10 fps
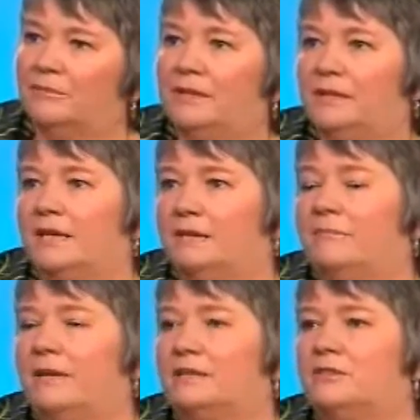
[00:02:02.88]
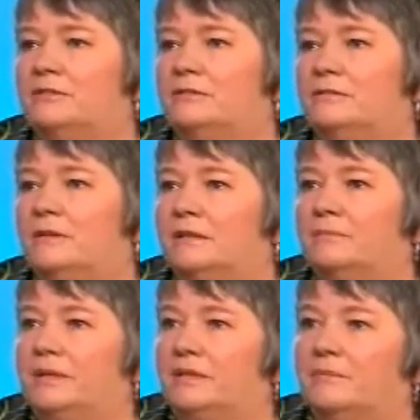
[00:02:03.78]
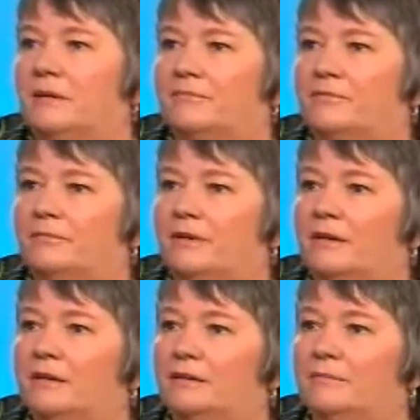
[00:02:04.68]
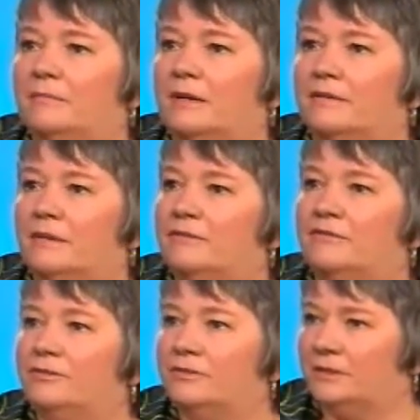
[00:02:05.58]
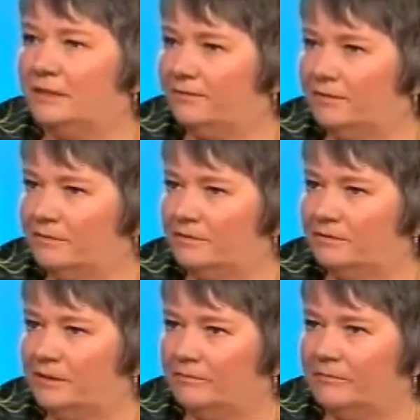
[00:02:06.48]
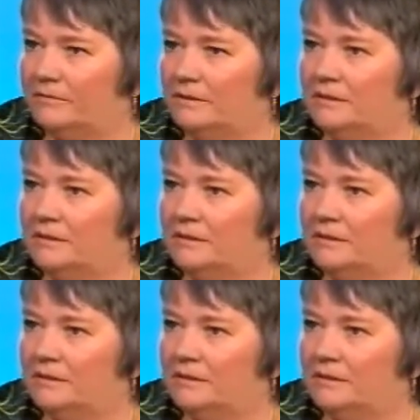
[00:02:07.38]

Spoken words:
And when he came back to pick them up from the home, they refused to give them to him.